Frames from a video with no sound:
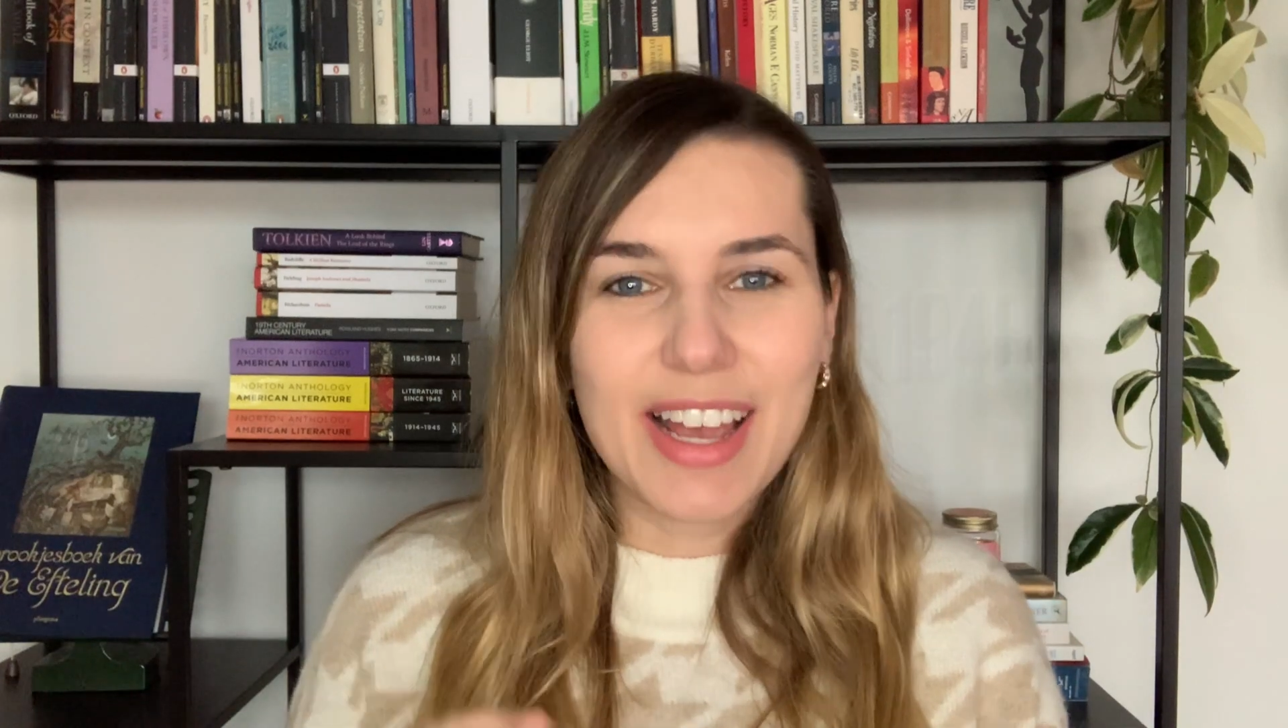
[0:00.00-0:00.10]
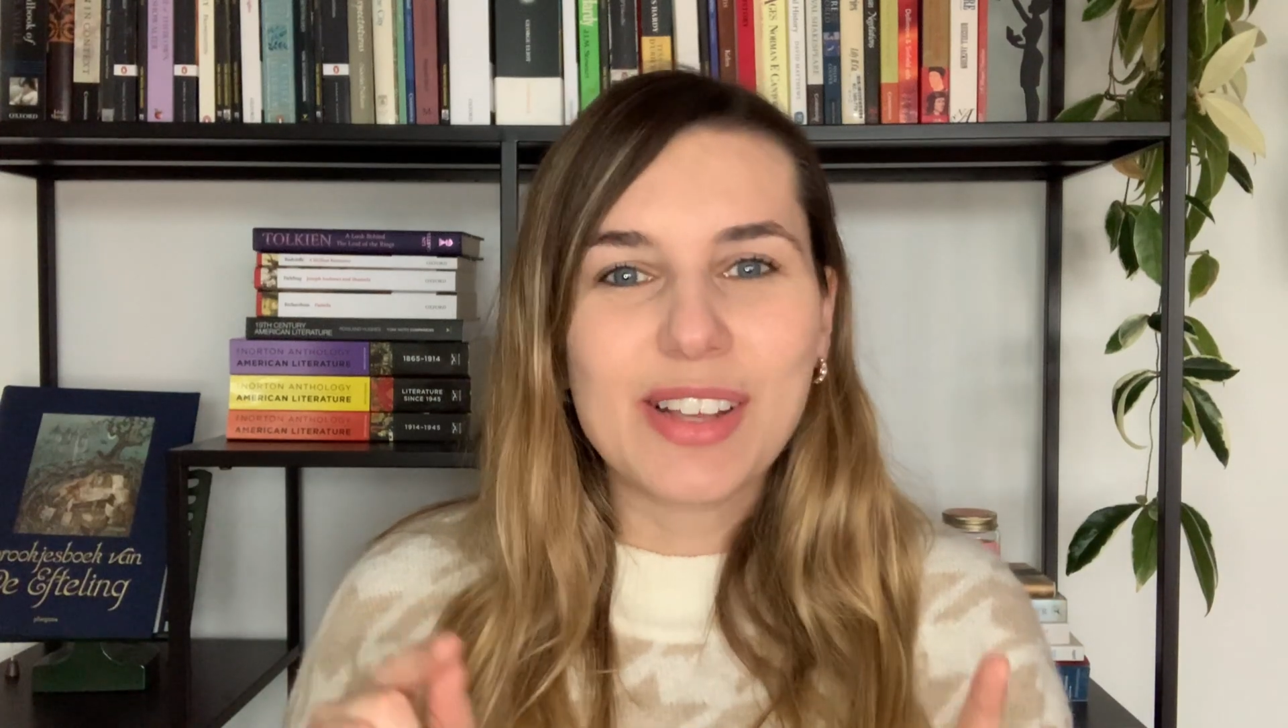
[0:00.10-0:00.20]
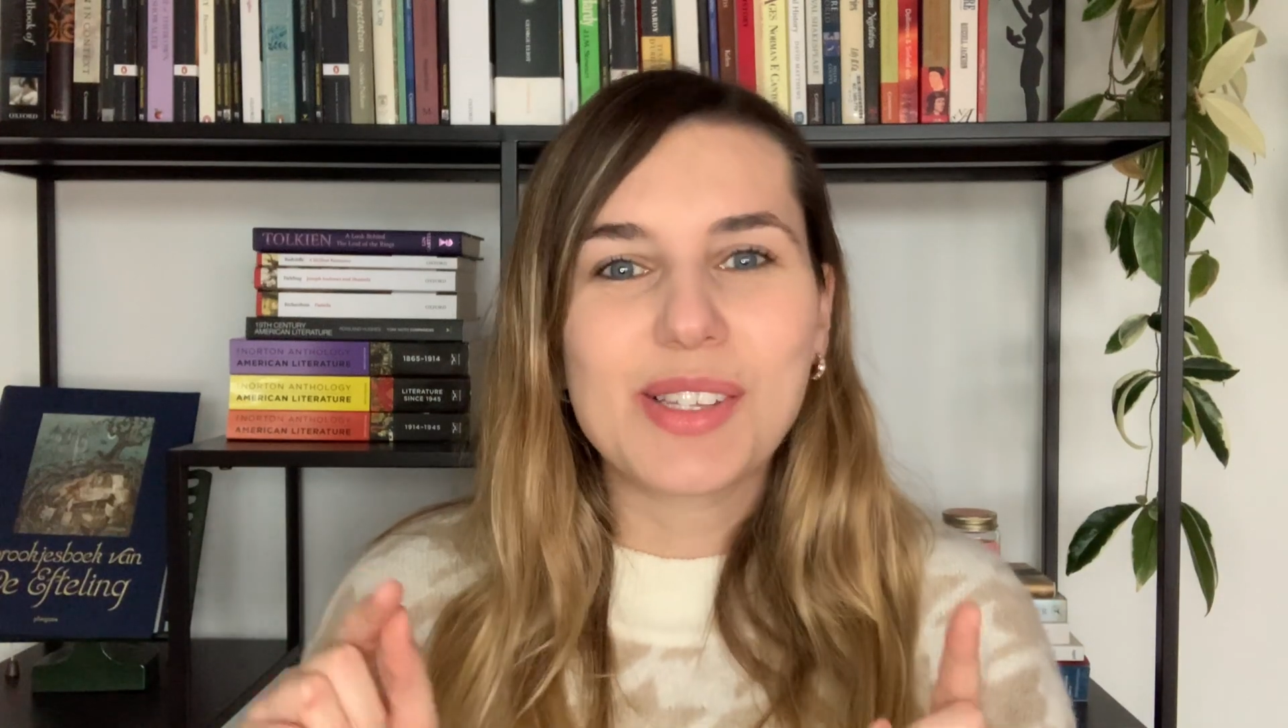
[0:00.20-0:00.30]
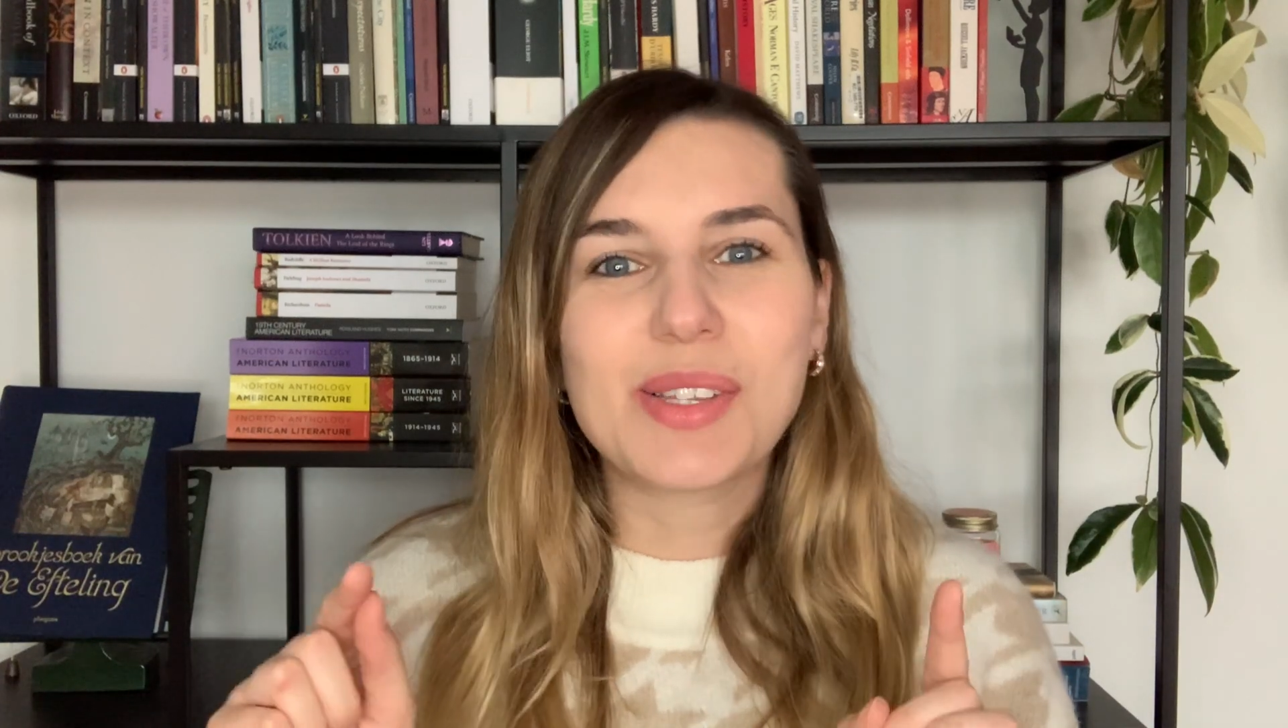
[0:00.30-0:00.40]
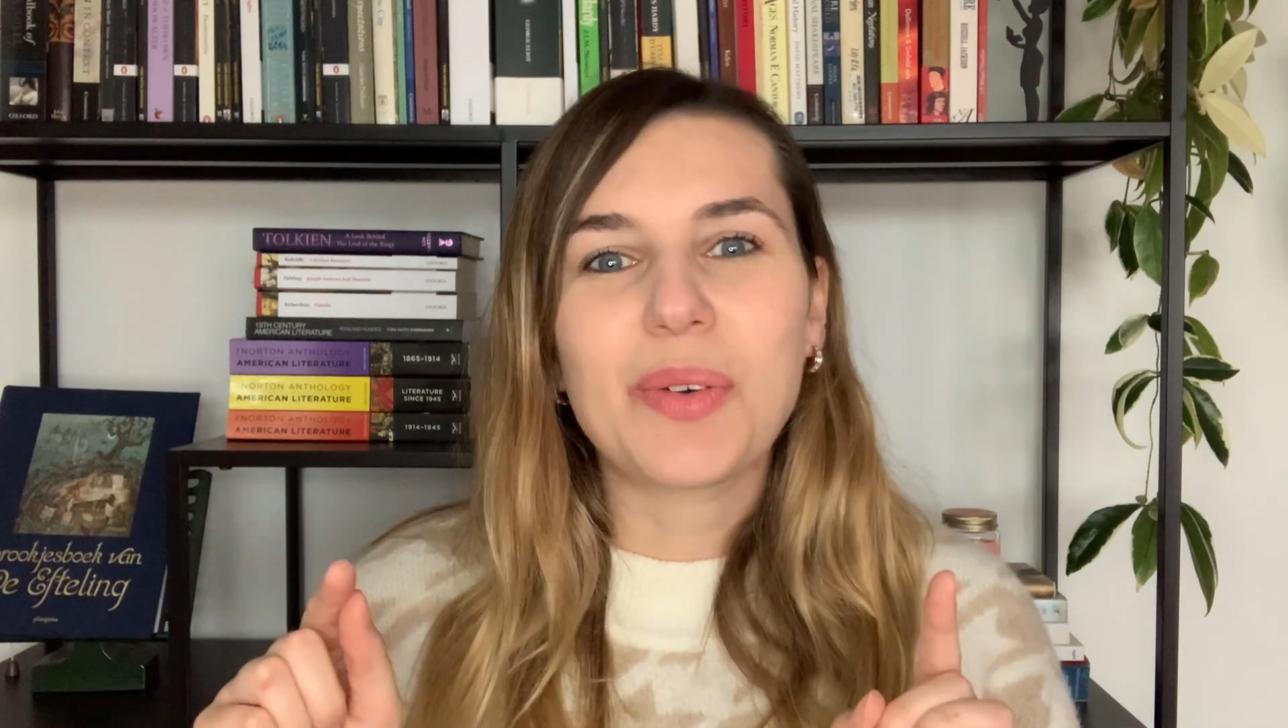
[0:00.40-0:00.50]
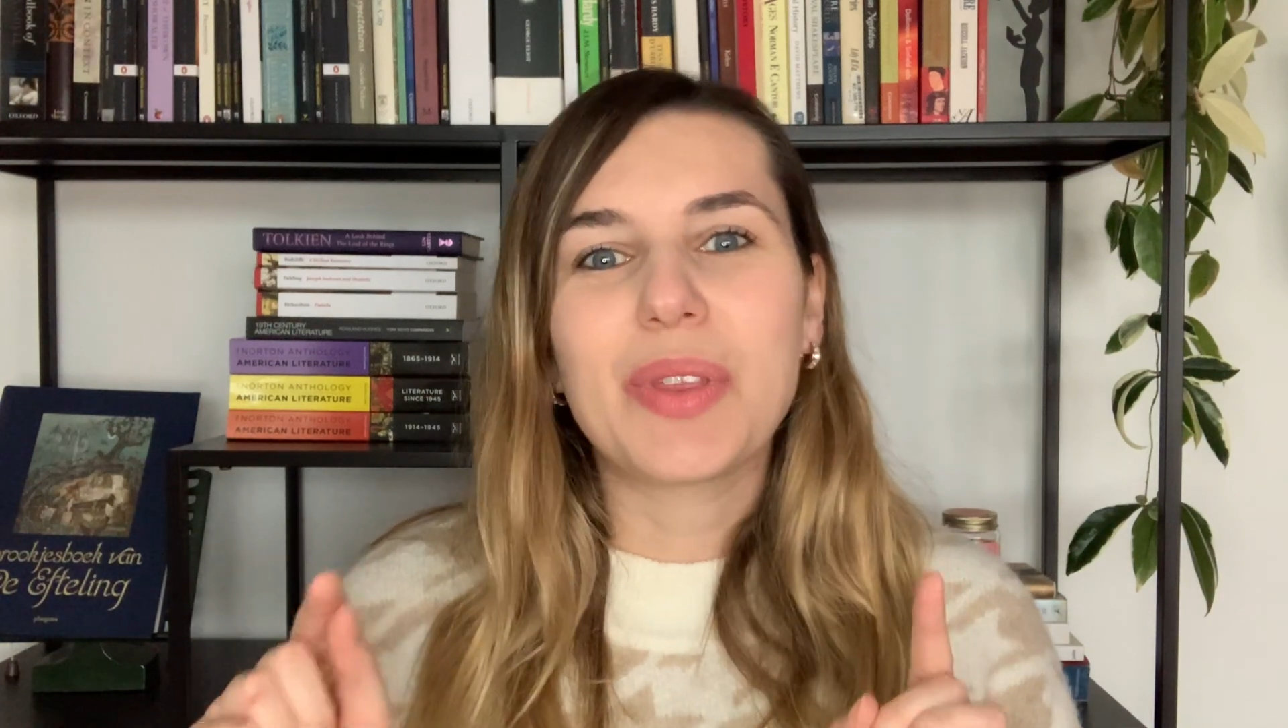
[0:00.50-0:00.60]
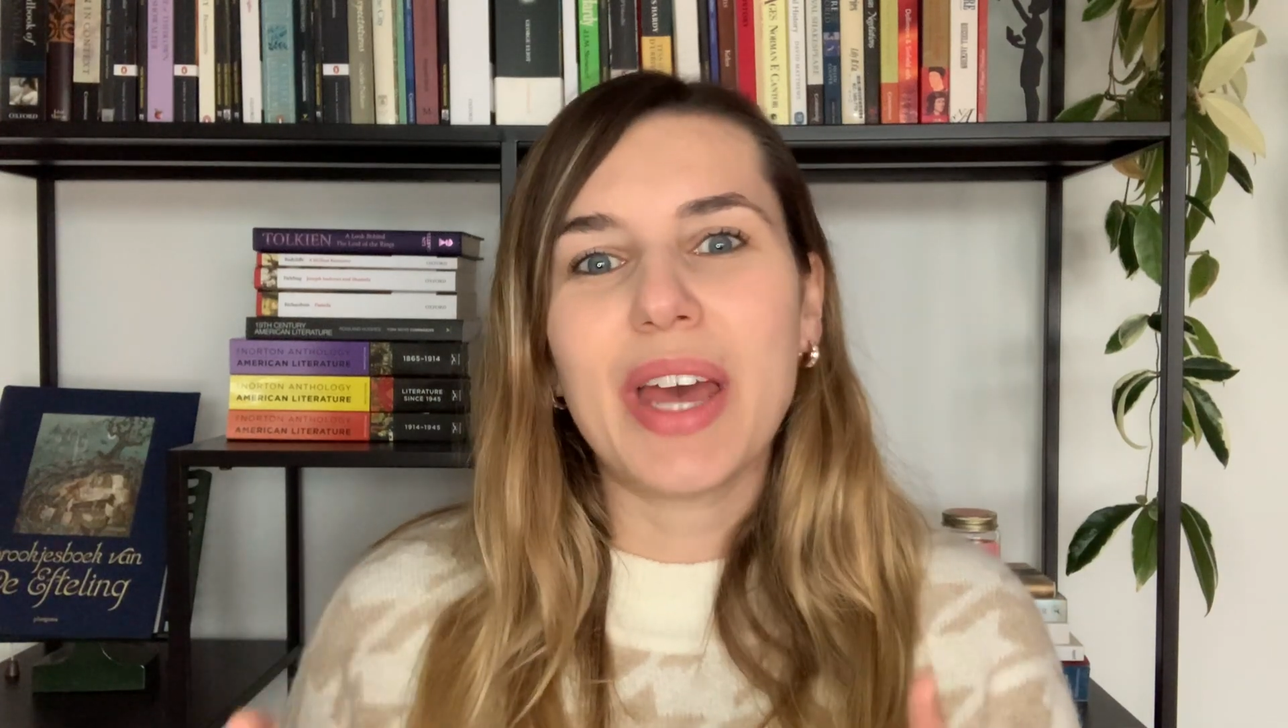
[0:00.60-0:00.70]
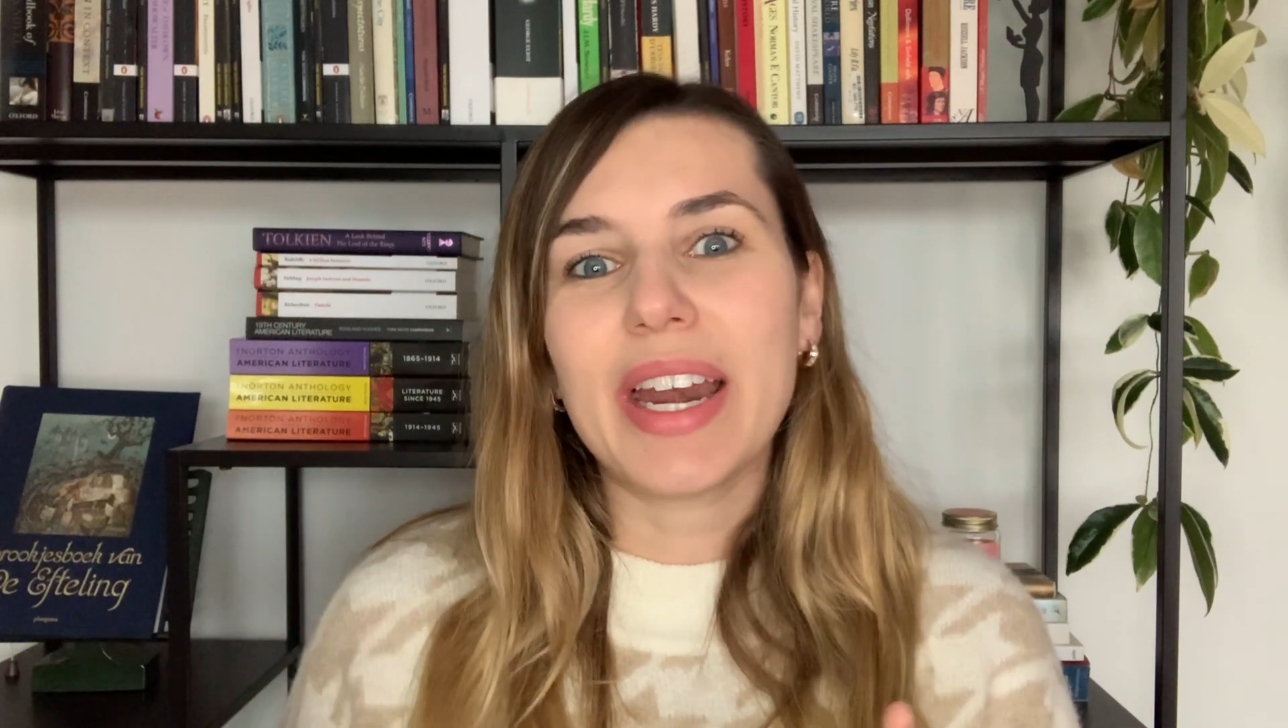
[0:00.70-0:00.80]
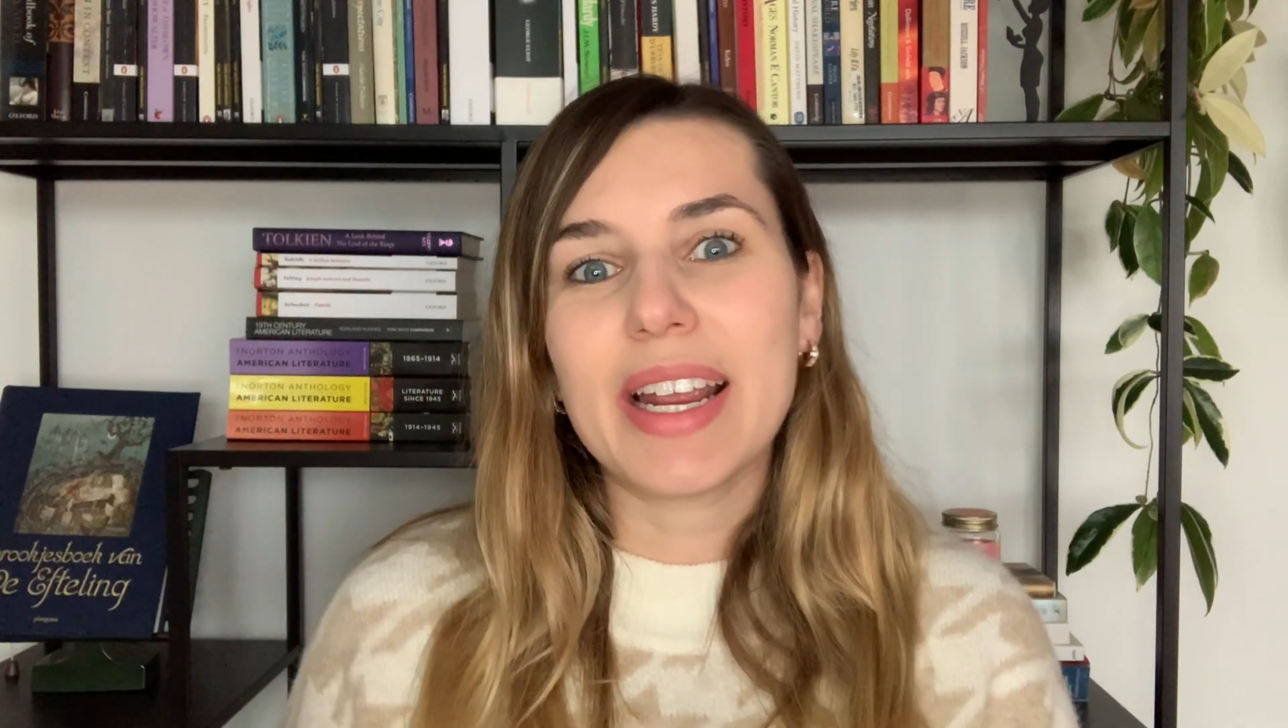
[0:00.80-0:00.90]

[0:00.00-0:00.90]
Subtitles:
so that